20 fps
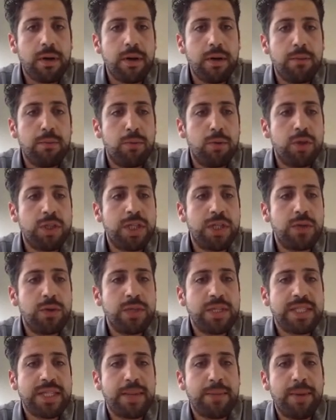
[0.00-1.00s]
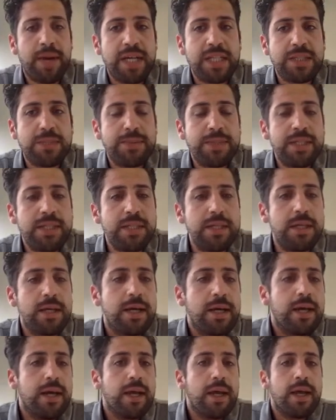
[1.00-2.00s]
multi-unit attachment,
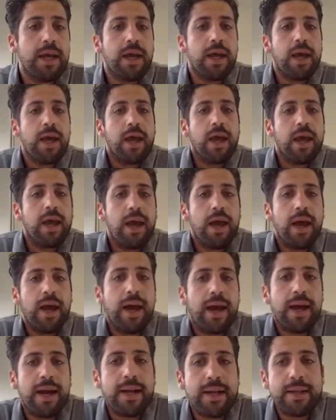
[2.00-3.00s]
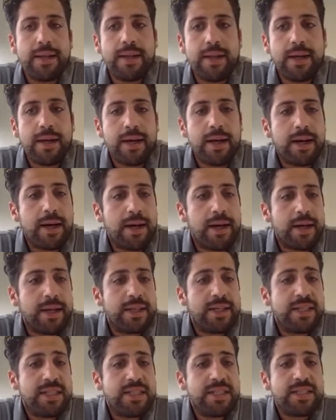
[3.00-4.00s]
and
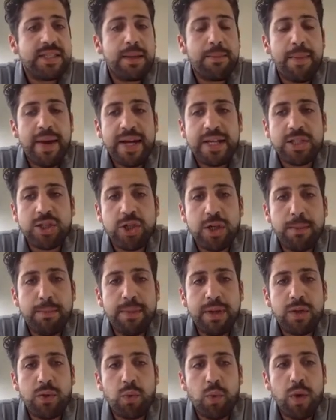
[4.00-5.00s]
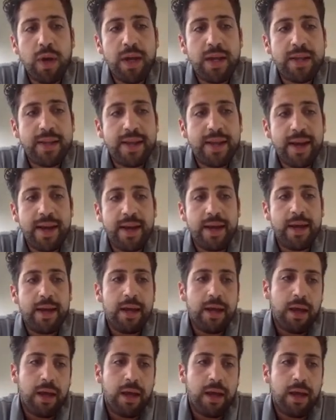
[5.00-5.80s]
this is the matching between the